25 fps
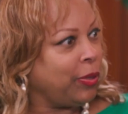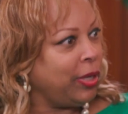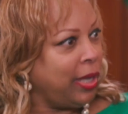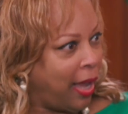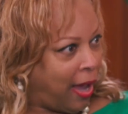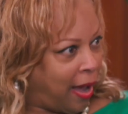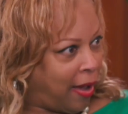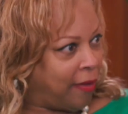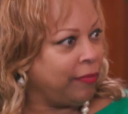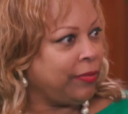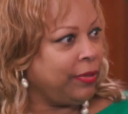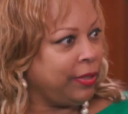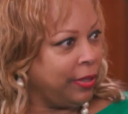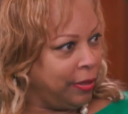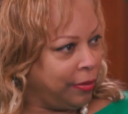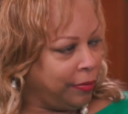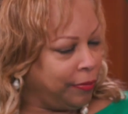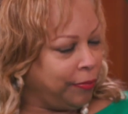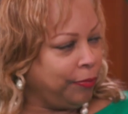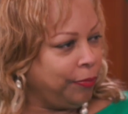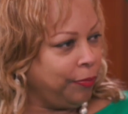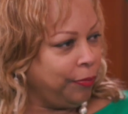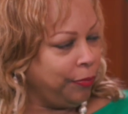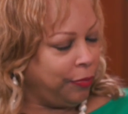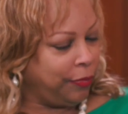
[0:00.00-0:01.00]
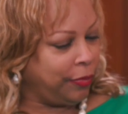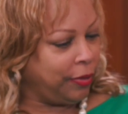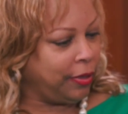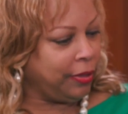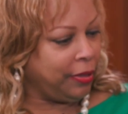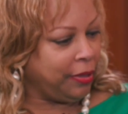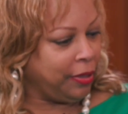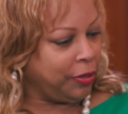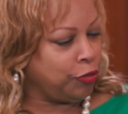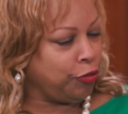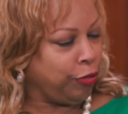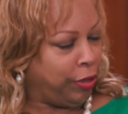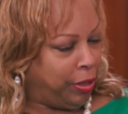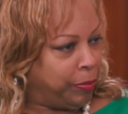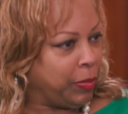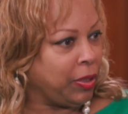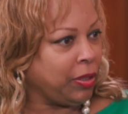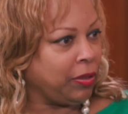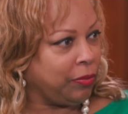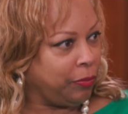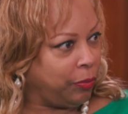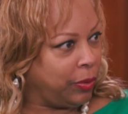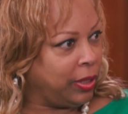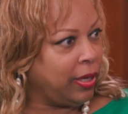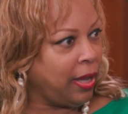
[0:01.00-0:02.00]
we have the
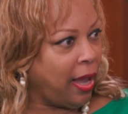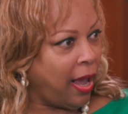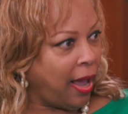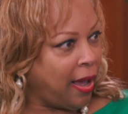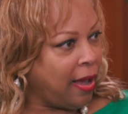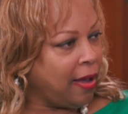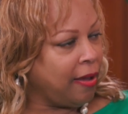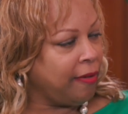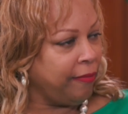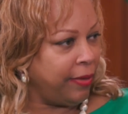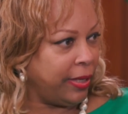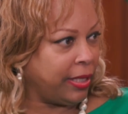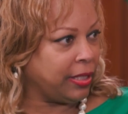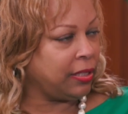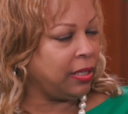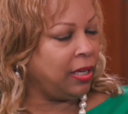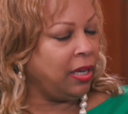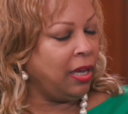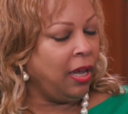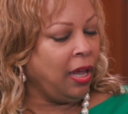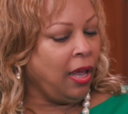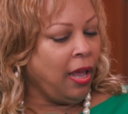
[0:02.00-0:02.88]
treatment, we have it.